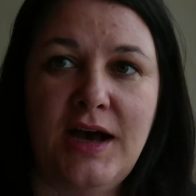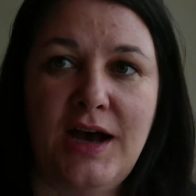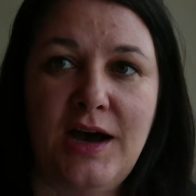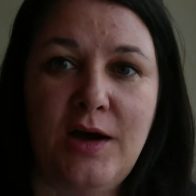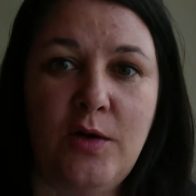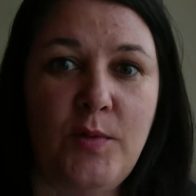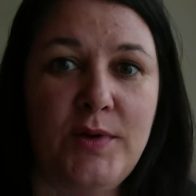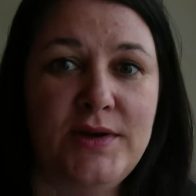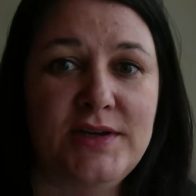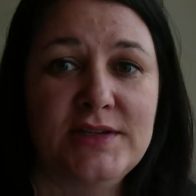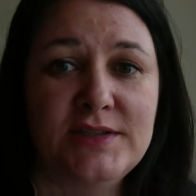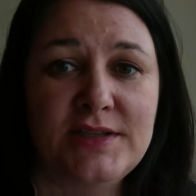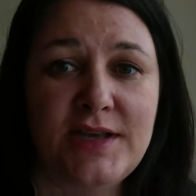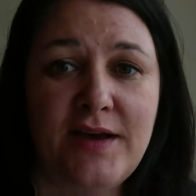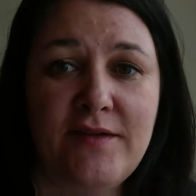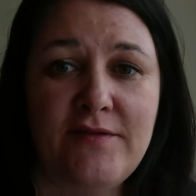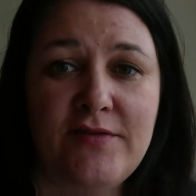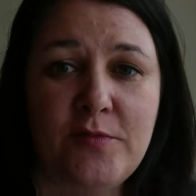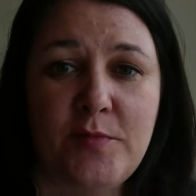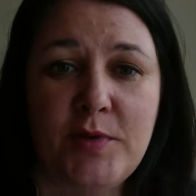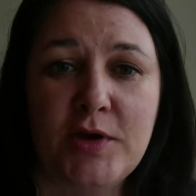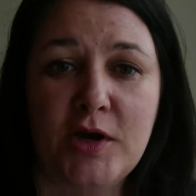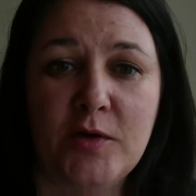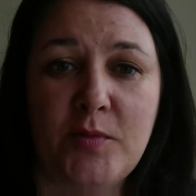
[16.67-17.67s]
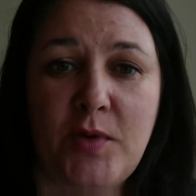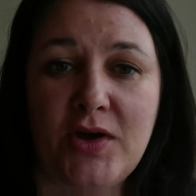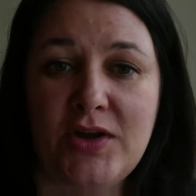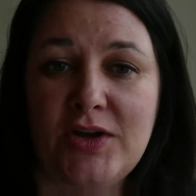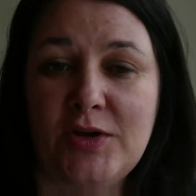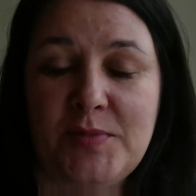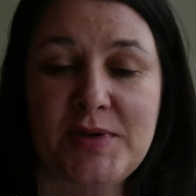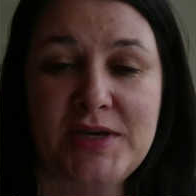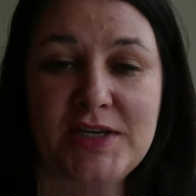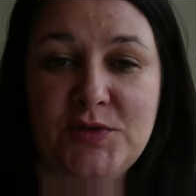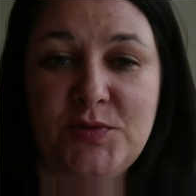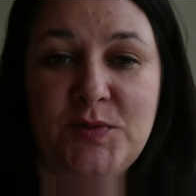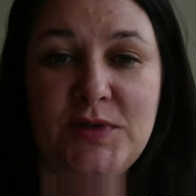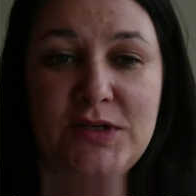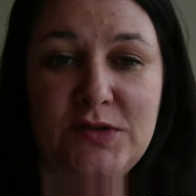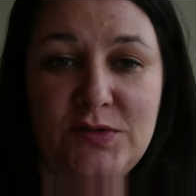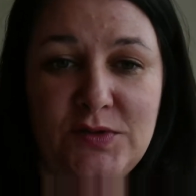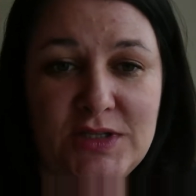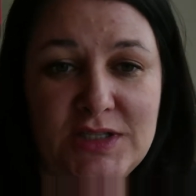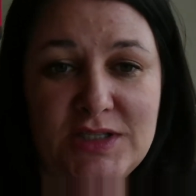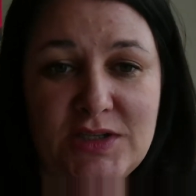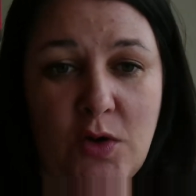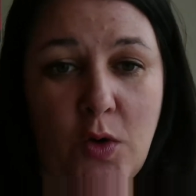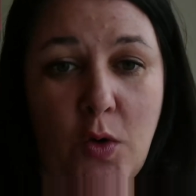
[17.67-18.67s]
We just have the bigger bottle because we use
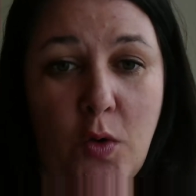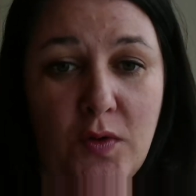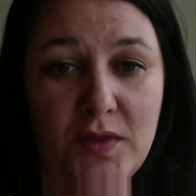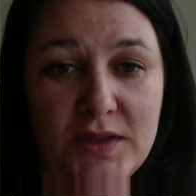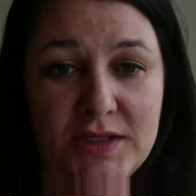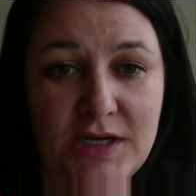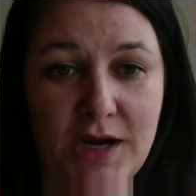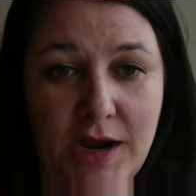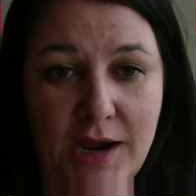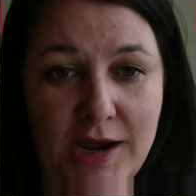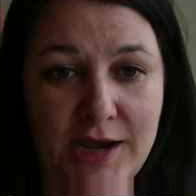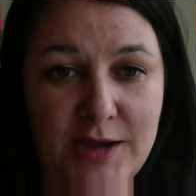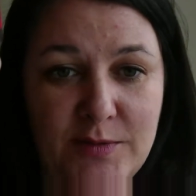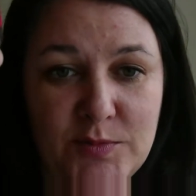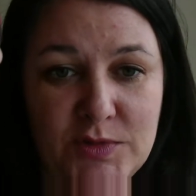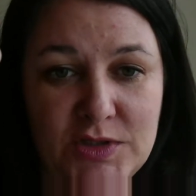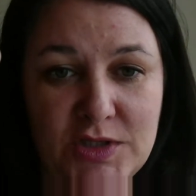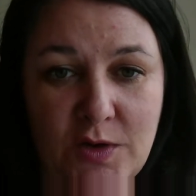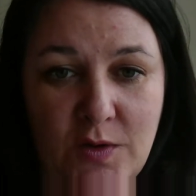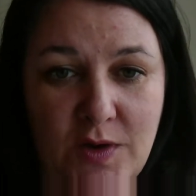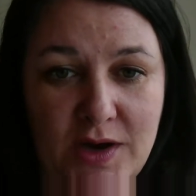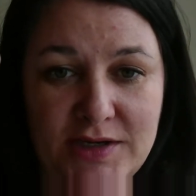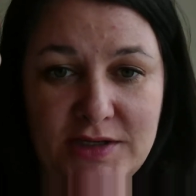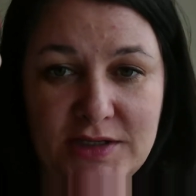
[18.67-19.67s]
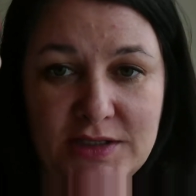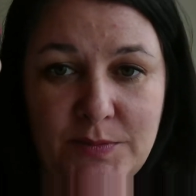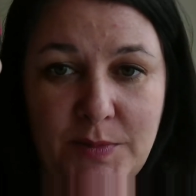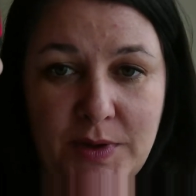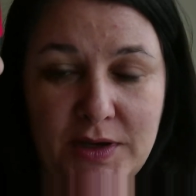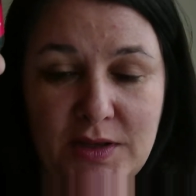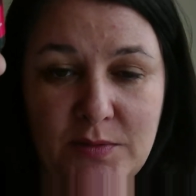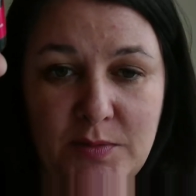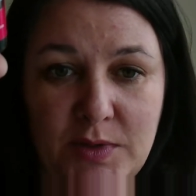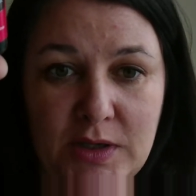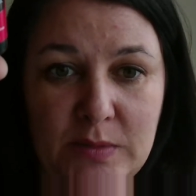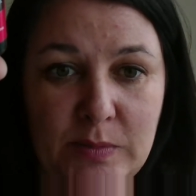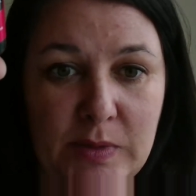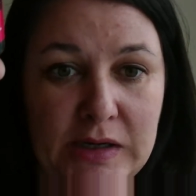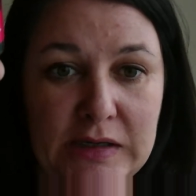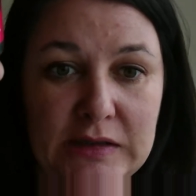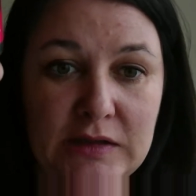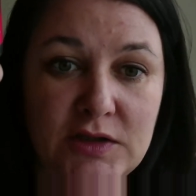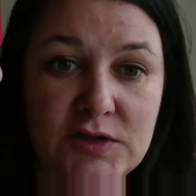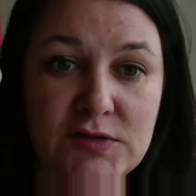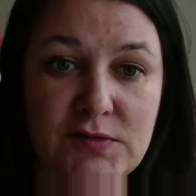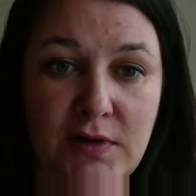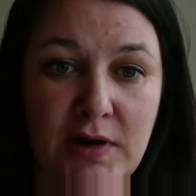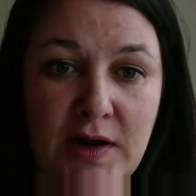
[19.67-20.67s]
this all the time, so I just buy the big
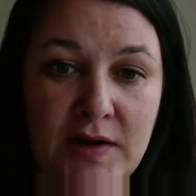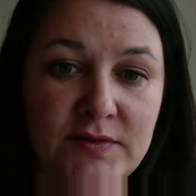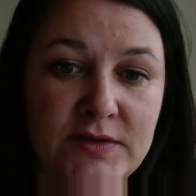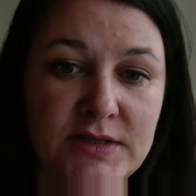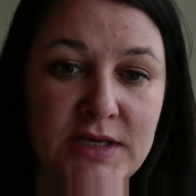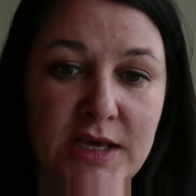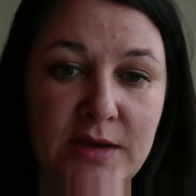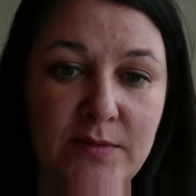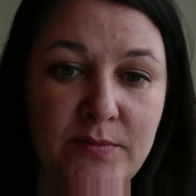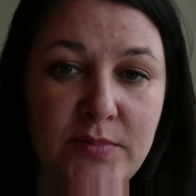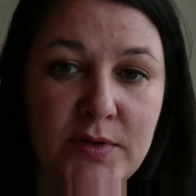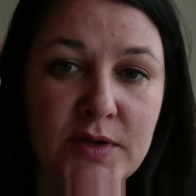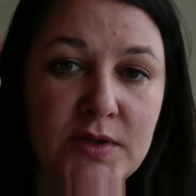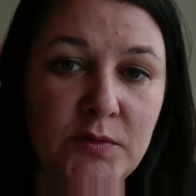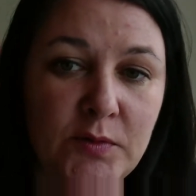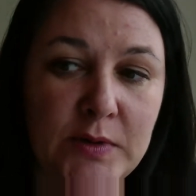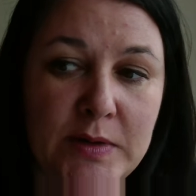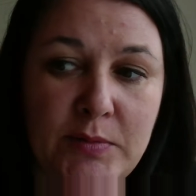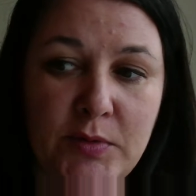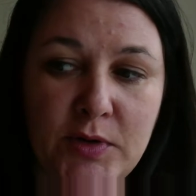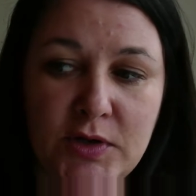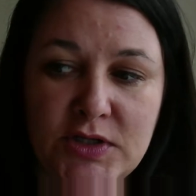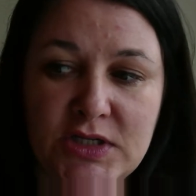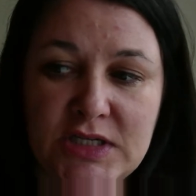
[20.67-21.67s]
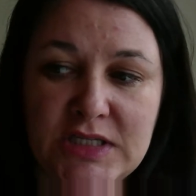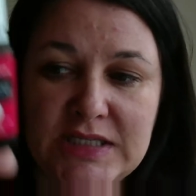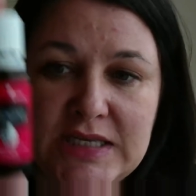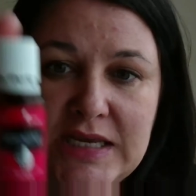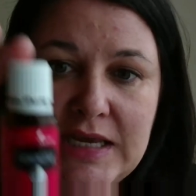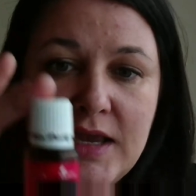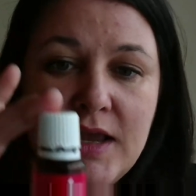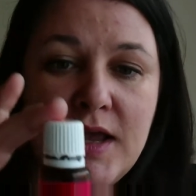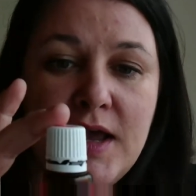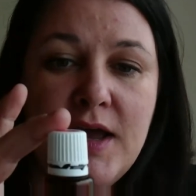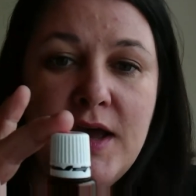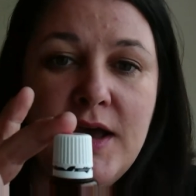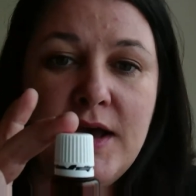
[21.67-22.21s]
bottle so I don't have to keep repurchasing.